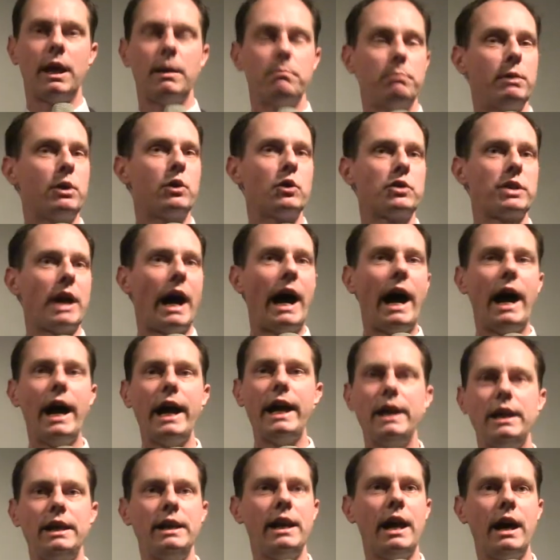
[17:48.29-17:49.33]
because
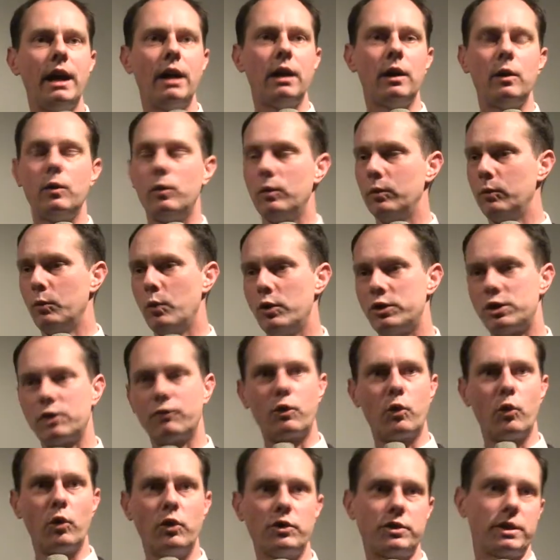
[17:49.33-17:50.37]
I now was, of
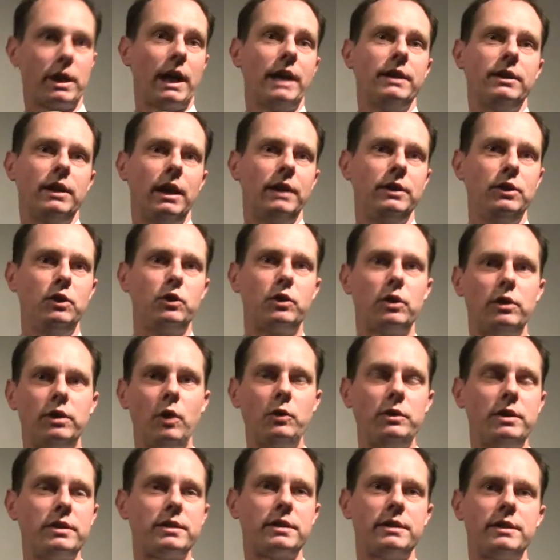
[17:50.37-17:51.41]
course, and you can
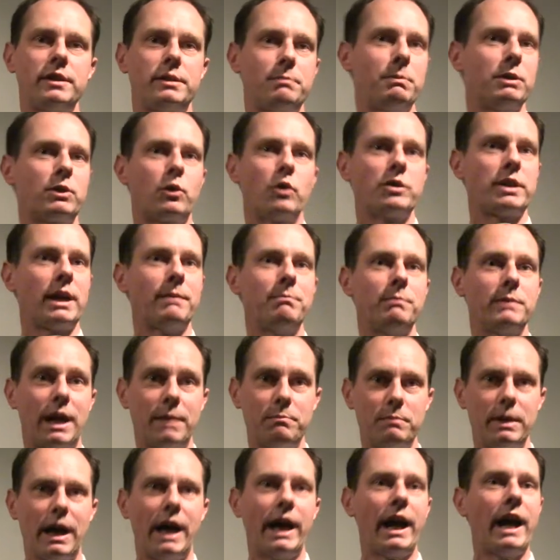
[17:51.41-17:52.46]
notice this because
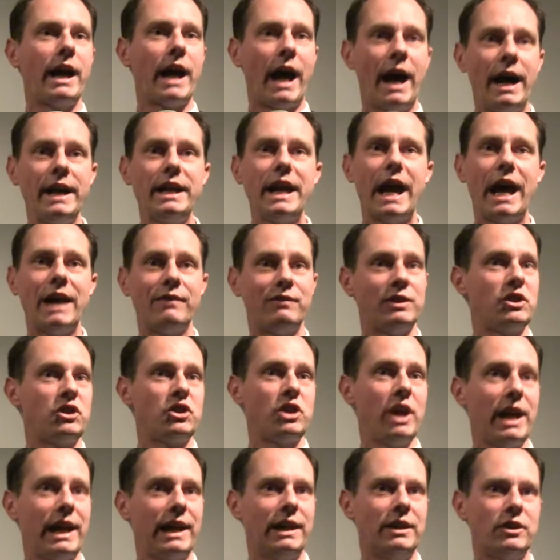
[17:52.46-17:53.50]
I haven't
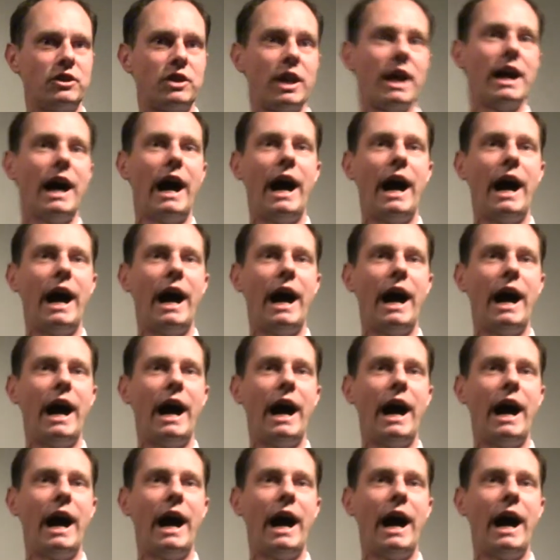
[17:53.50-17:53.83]
changed.